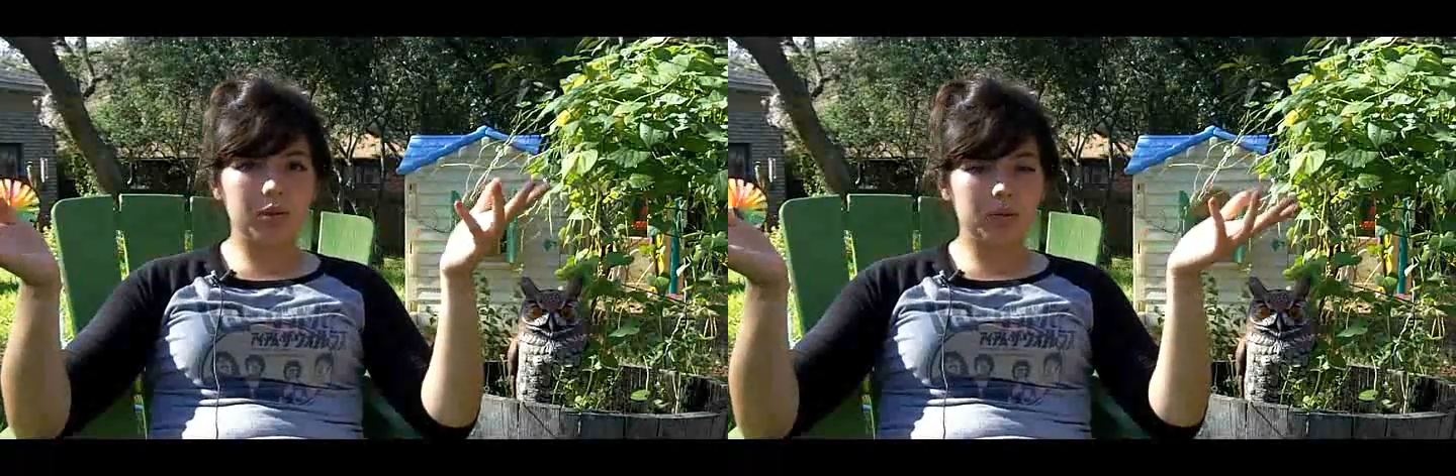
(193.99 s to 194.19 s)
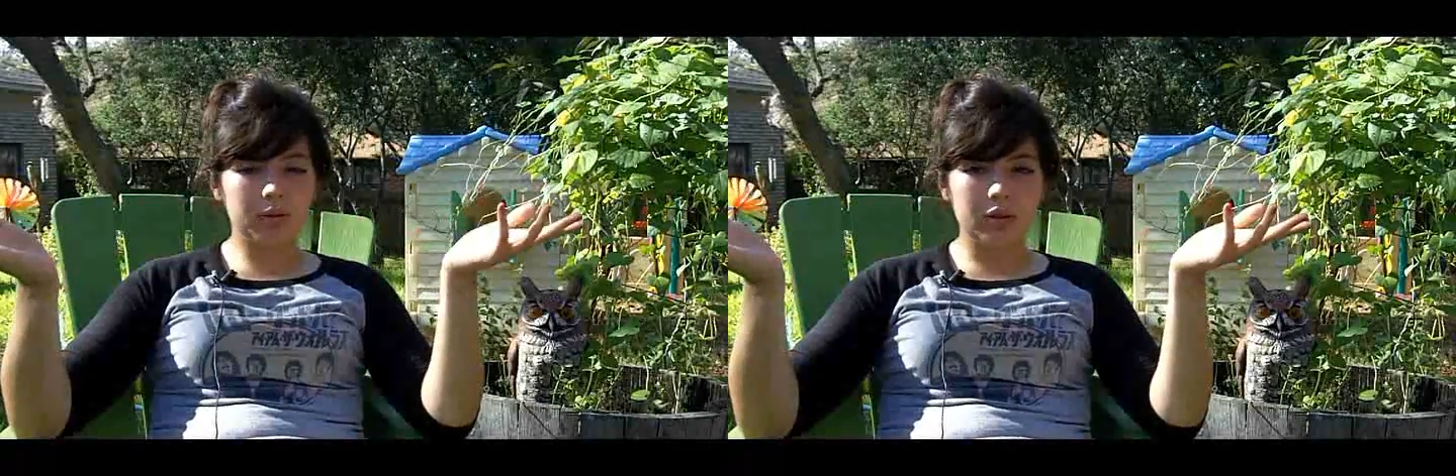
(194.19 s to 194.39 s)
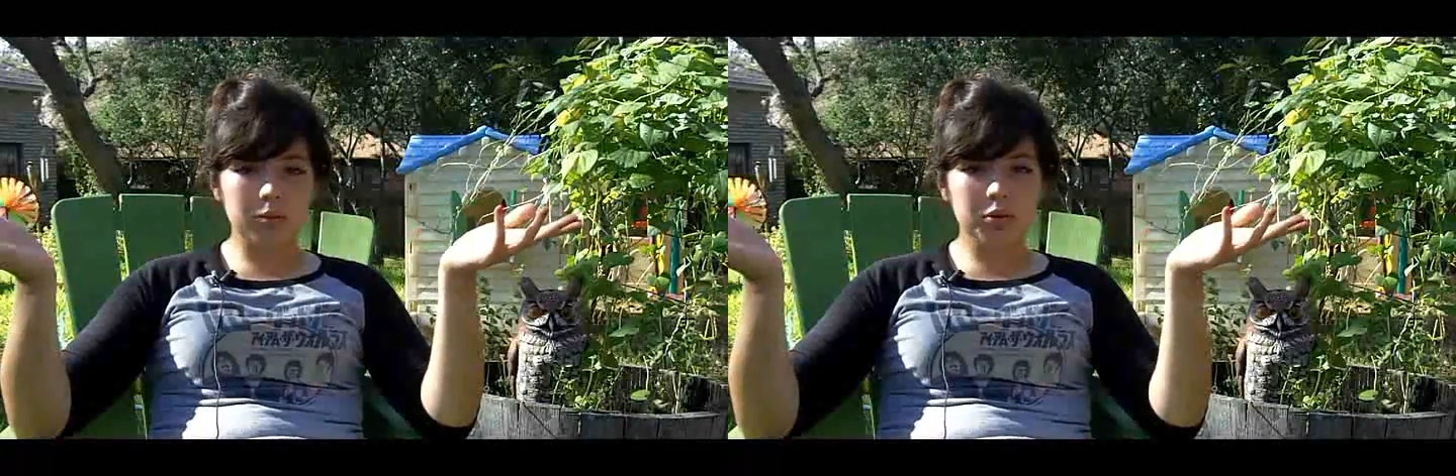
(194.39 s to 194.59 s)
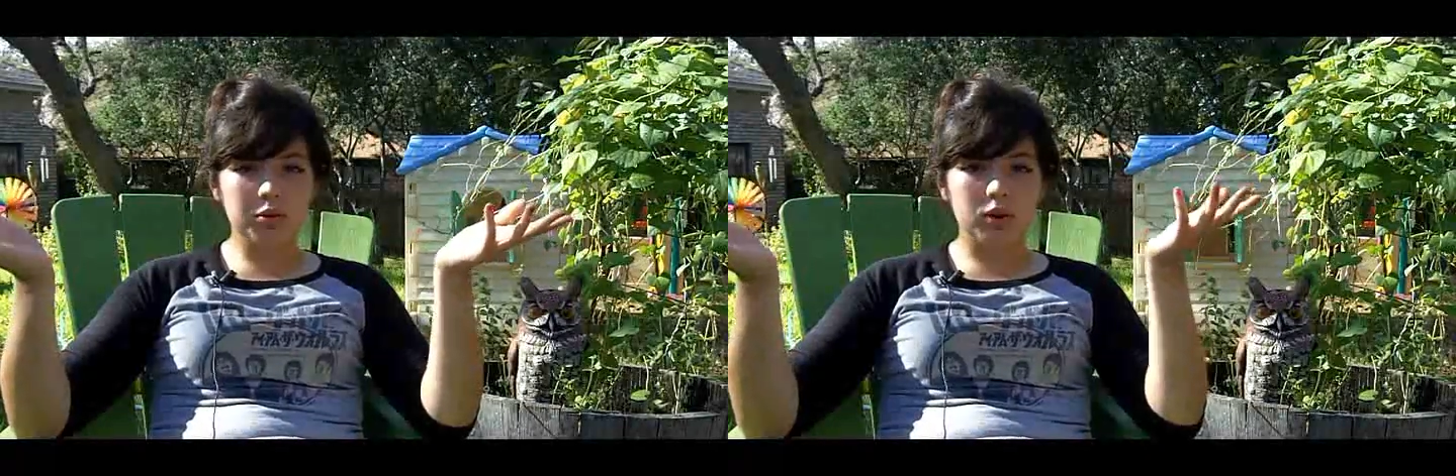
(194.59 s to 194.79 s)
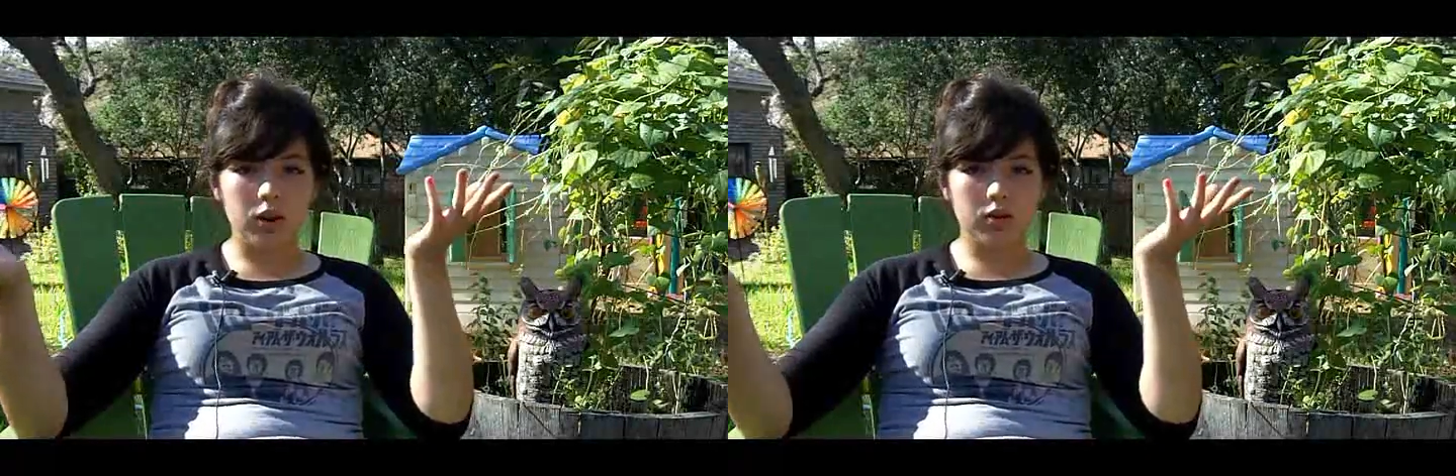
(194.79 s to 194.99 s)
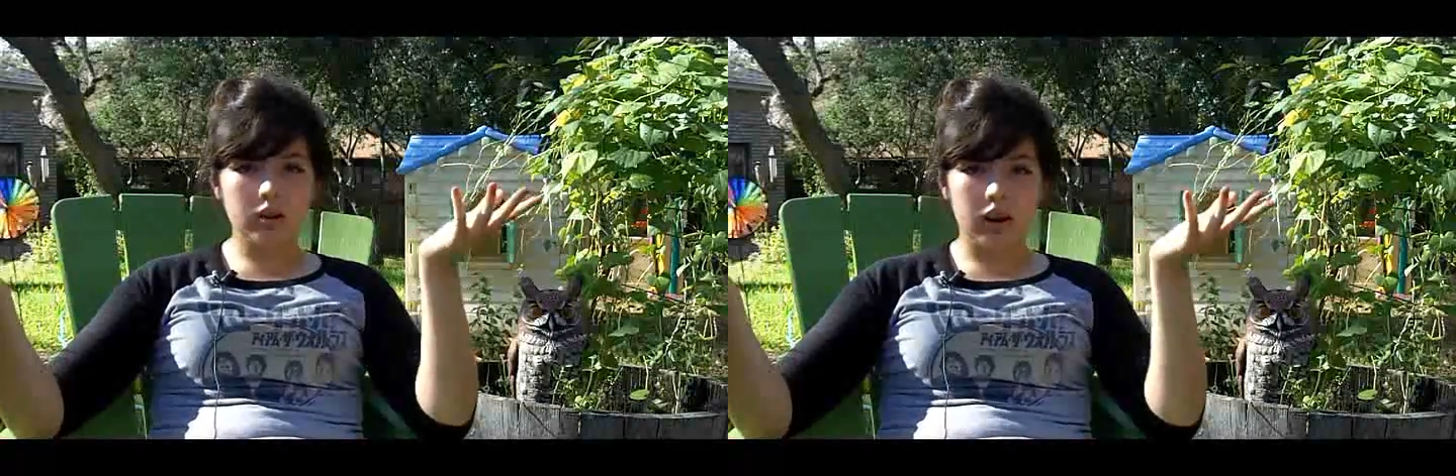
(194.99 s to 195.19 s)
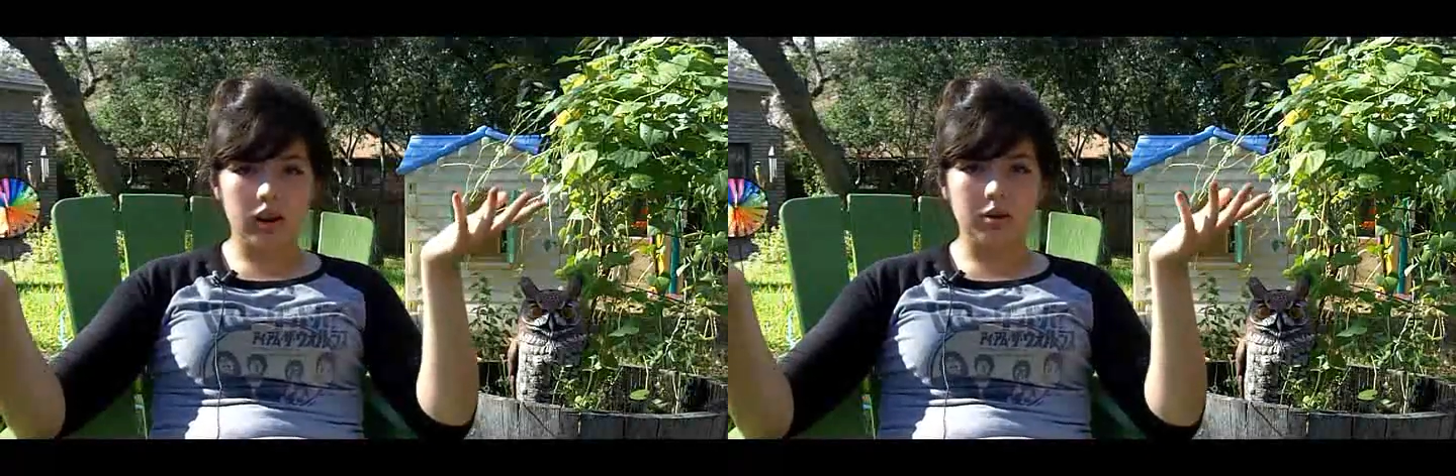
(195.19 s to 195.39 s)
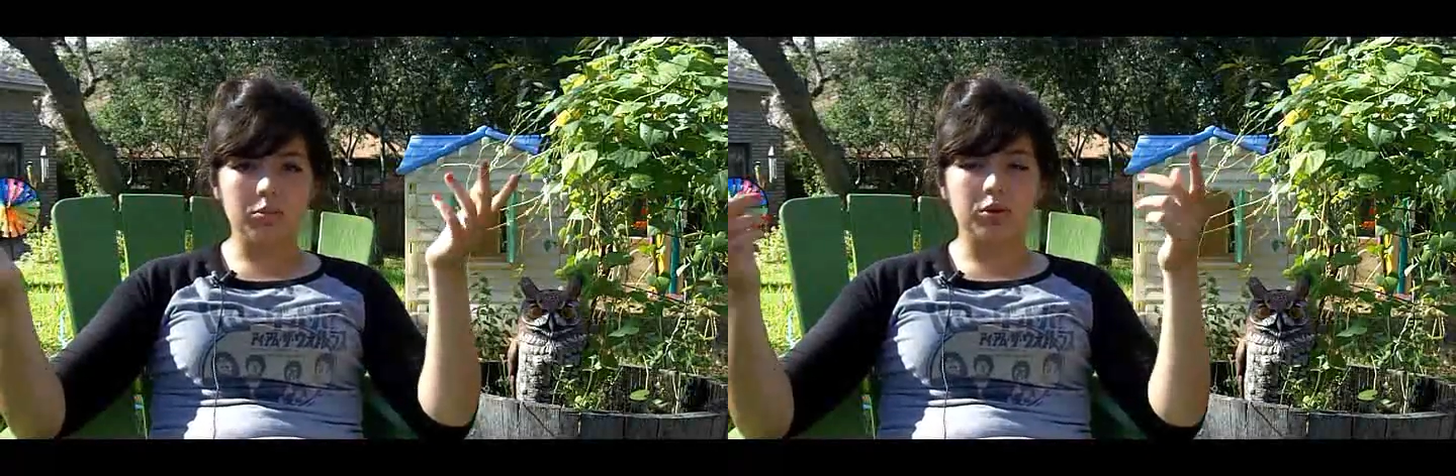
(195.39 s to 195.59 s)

Me and my family do it all the time.